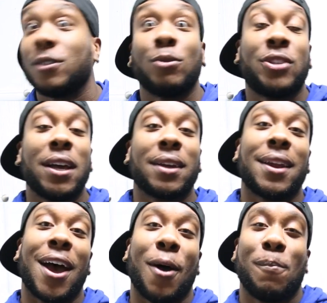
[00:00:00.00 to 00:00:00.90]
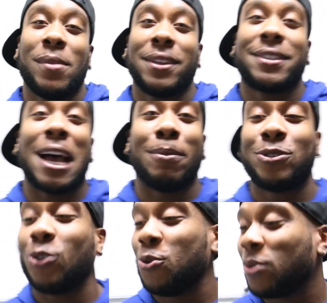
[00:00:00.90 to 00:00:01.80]
So check it out. It's time to
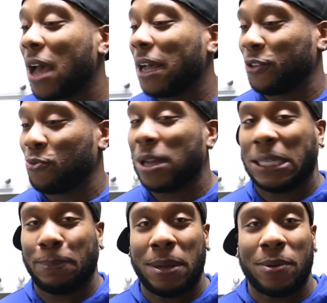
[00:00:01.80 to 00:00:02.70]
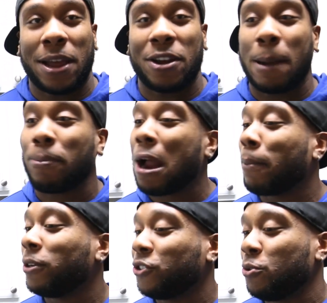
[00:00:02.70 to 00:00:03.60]
show you guys the recipe right here. I
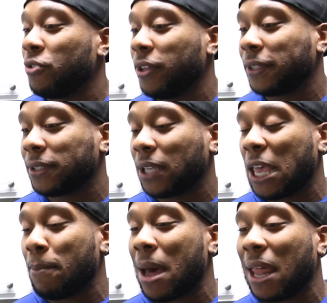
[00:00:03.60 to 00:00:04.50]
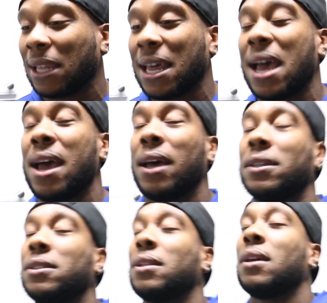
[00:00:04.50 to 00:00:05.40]
promise you this in my
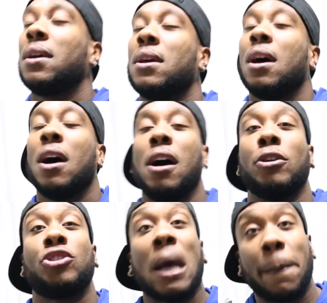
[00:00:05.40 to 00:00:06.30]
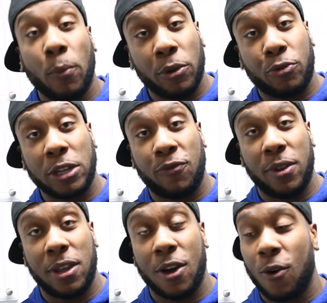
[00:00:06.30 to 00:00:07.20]
last Shopping with Chris
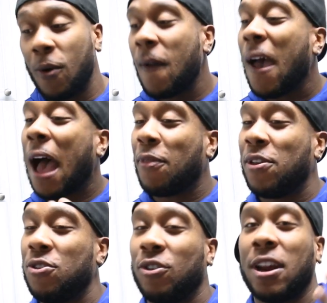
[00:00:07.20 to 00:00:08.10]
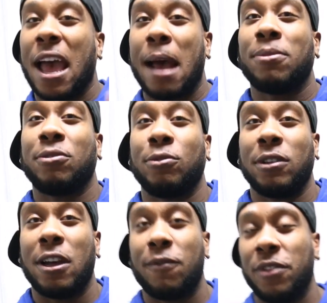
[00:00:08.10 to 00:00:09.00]
video. I think you're going to absolutely
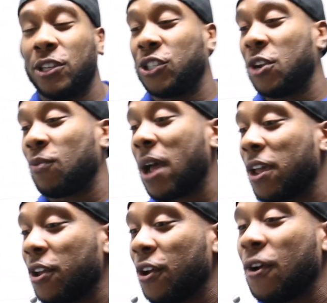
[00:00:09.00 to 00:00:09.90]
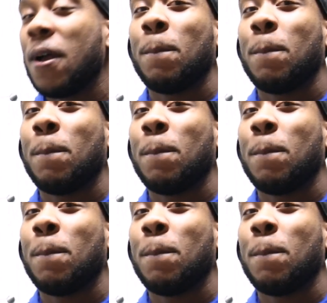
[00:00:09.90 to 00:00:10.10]
love this shit right here.